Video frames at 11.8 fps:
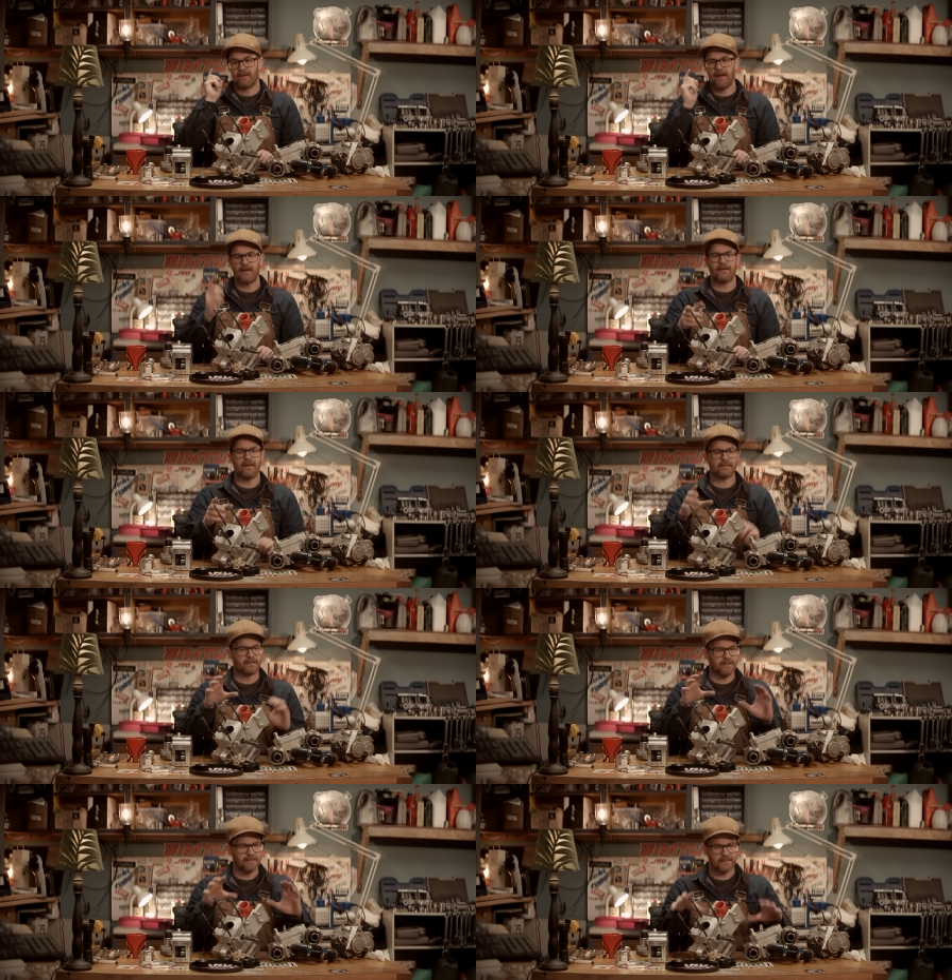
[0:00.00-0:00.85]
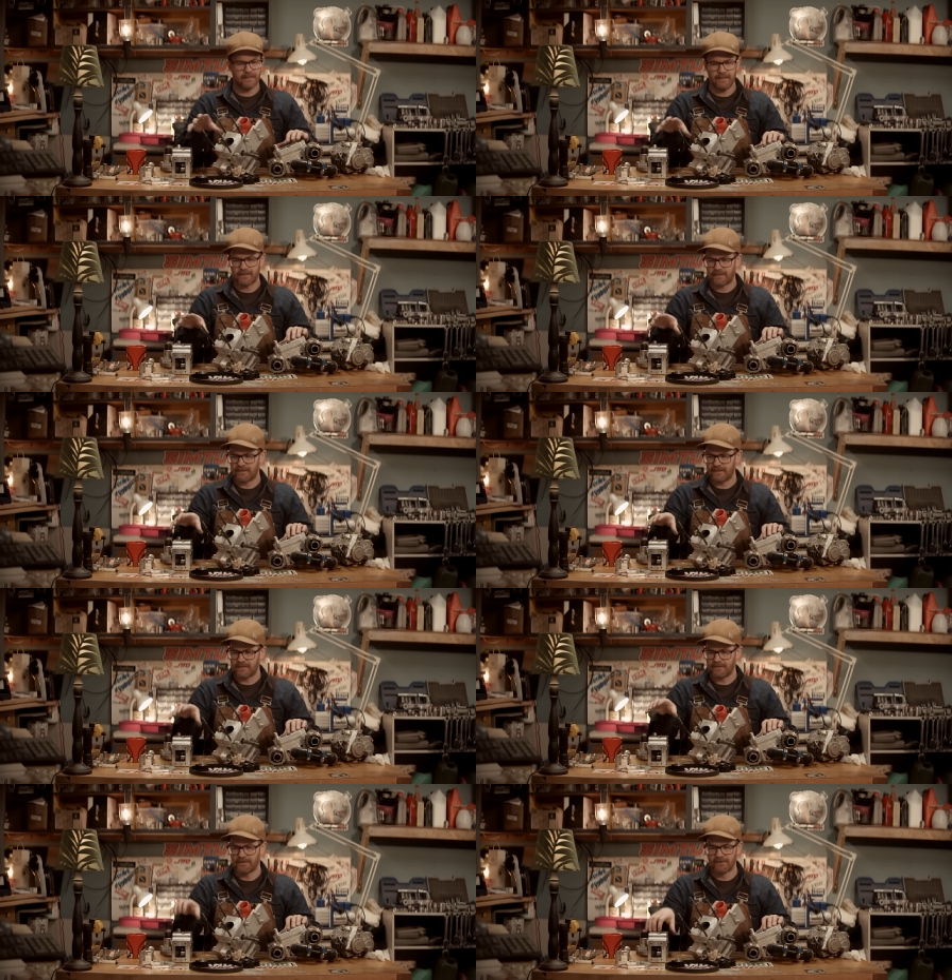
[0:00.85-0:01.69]
And as this
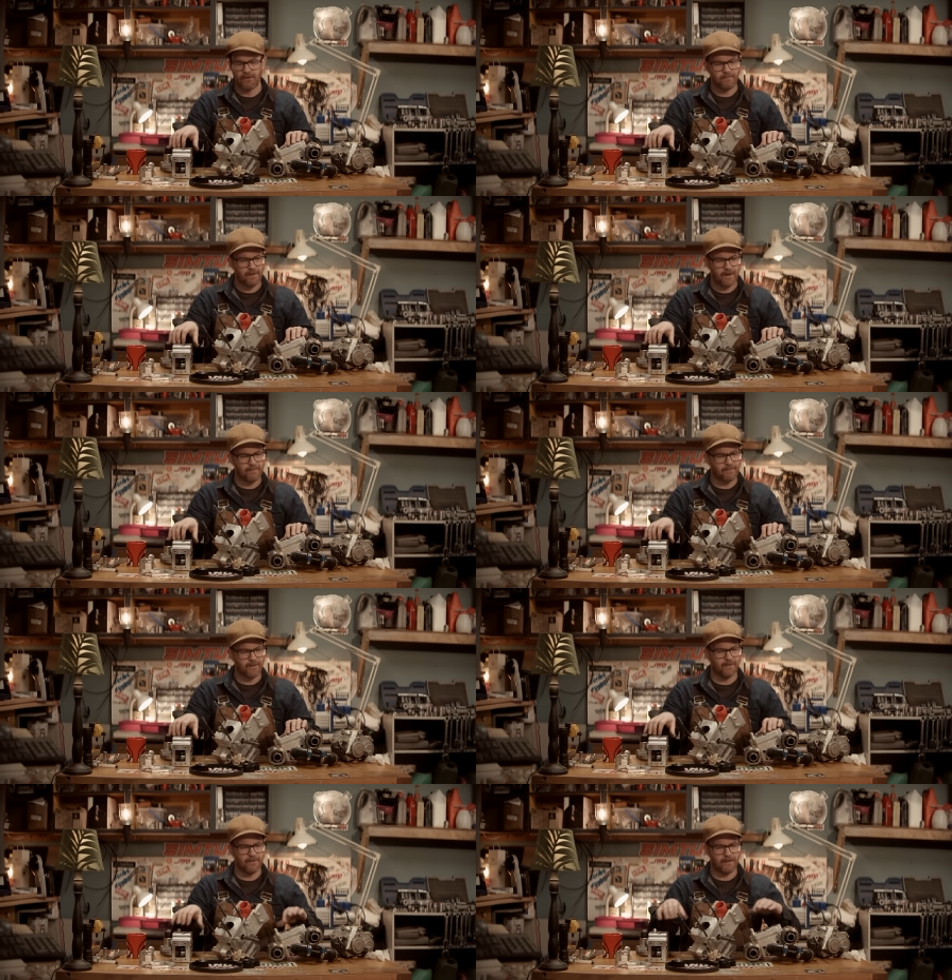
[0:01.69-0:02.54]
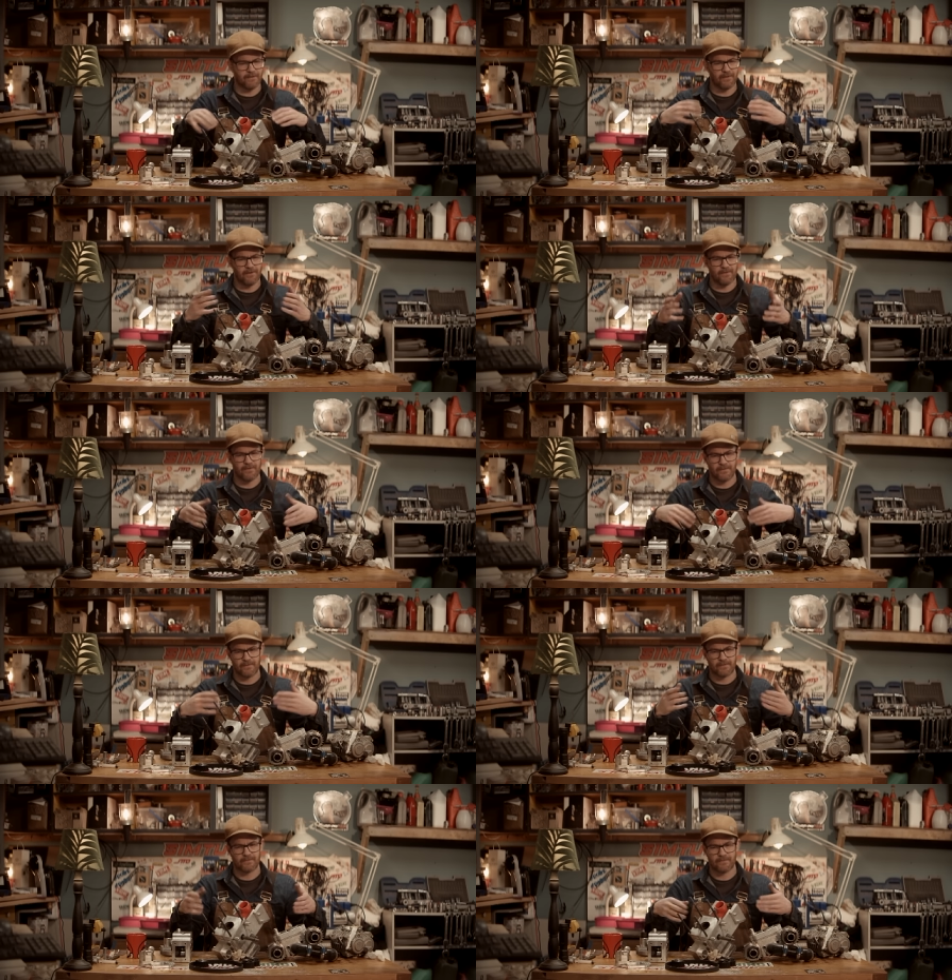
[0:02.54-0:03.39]
is, there's no pipe here and
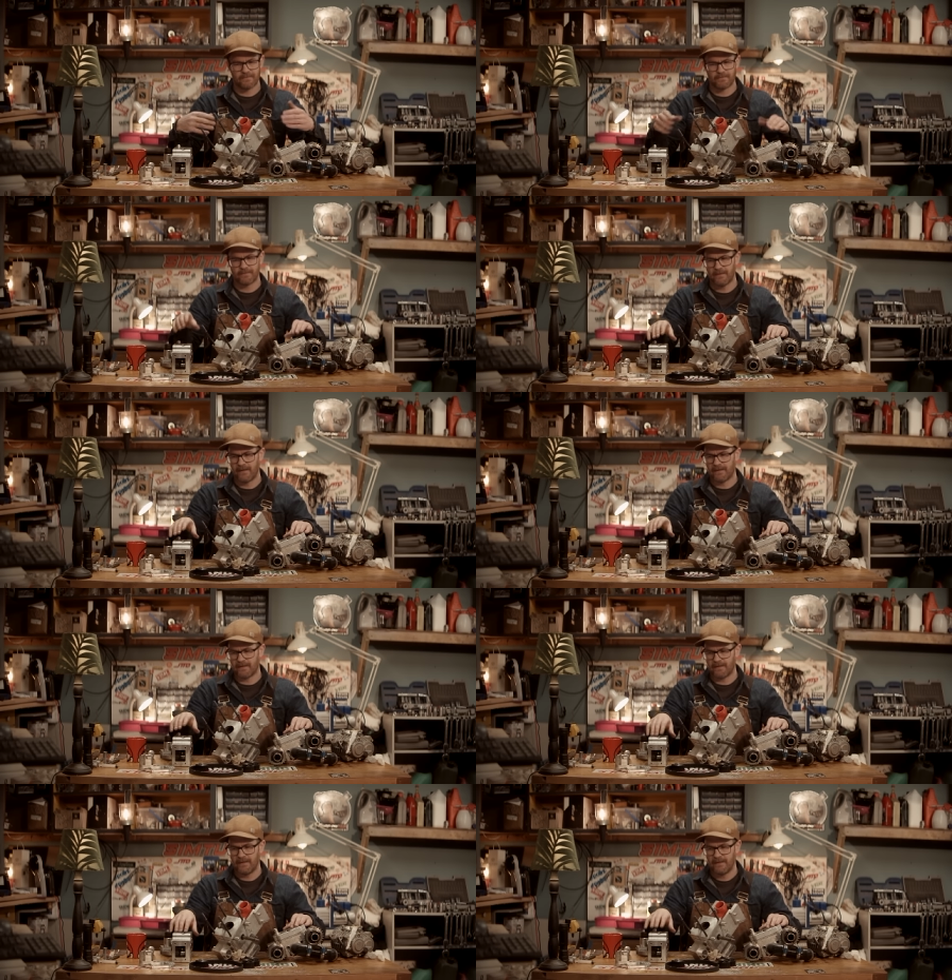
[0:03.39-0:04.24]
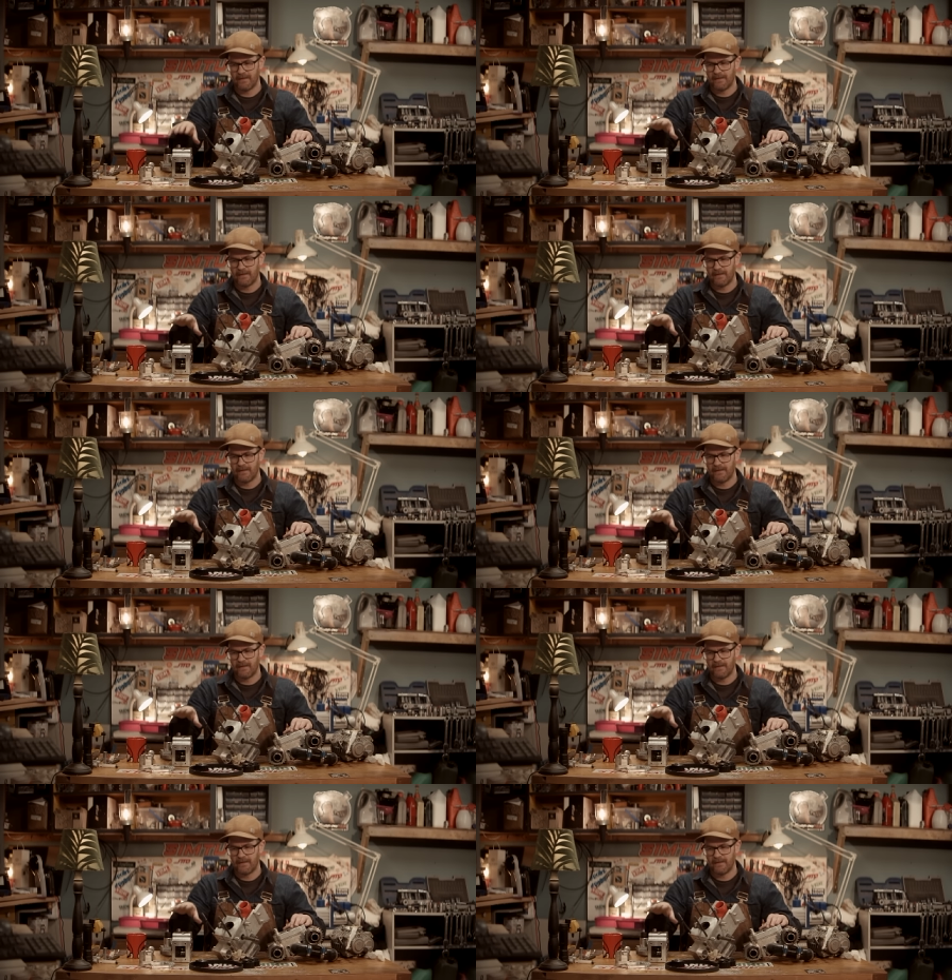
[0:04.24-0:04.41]
no, like,